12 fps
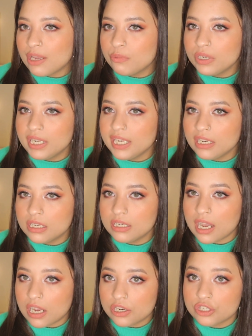I would need a
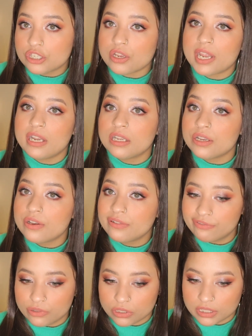darker shade
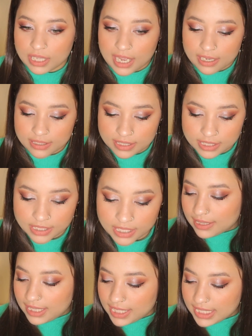for that.
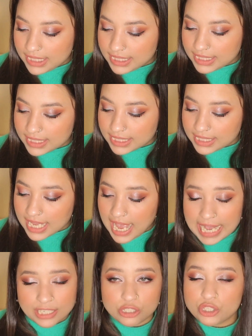This
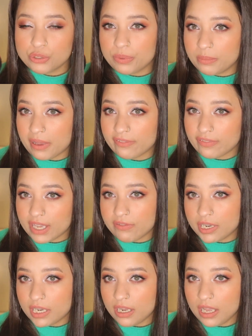has to be my
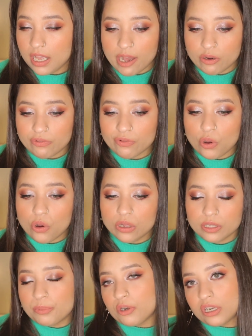favorite out of all
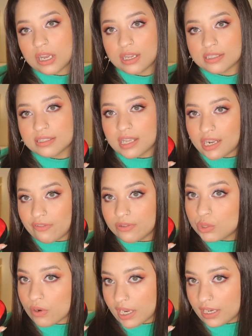the products that I've
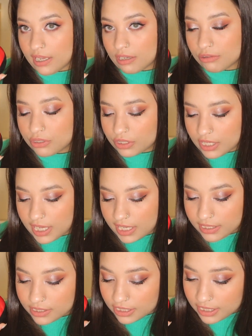tried out today.
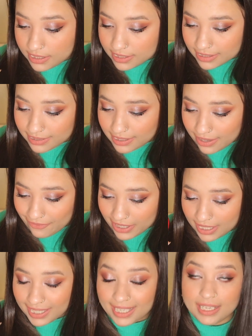So this is
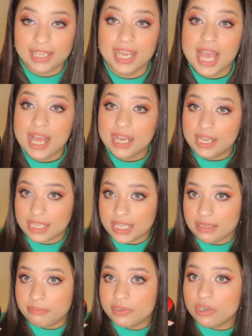definitely a
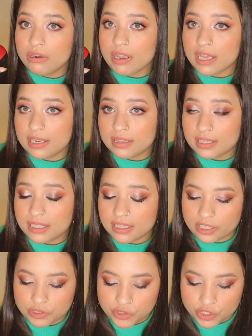keeper, and I think
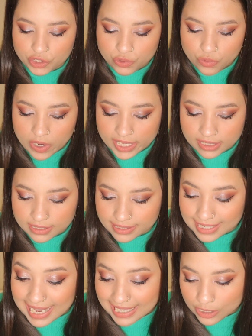that you should try
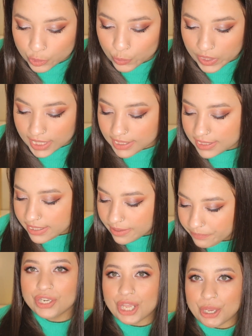this as
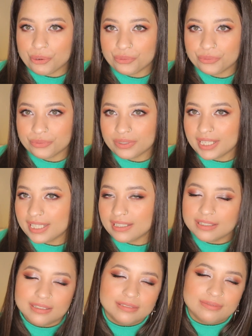well. No,
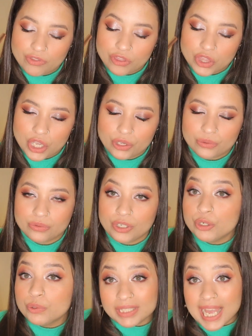like, no,
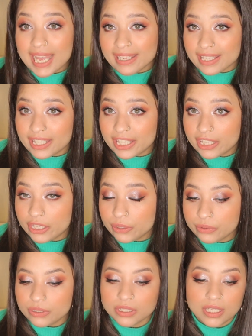thank
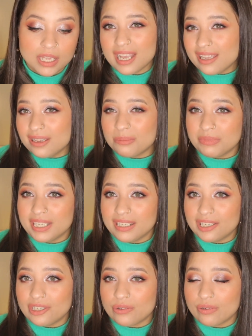you. I am
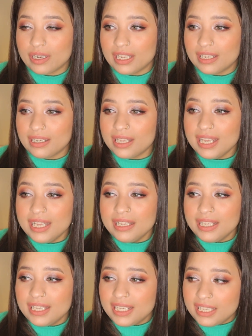decluttering it.
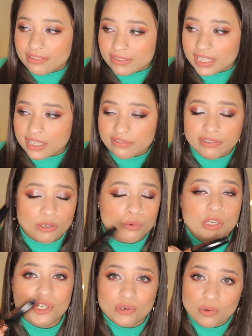Even if it
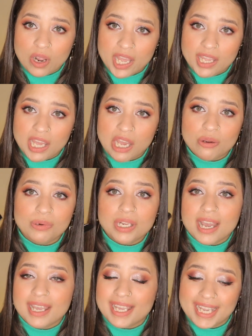would dry out,
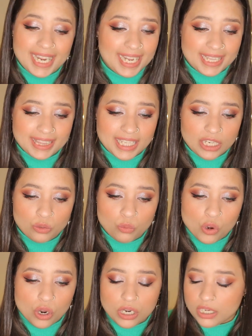I hate that
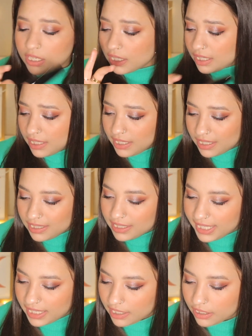wand
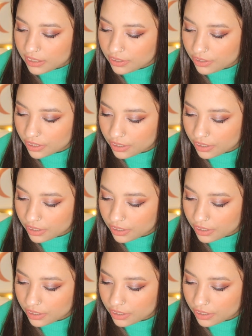declutter.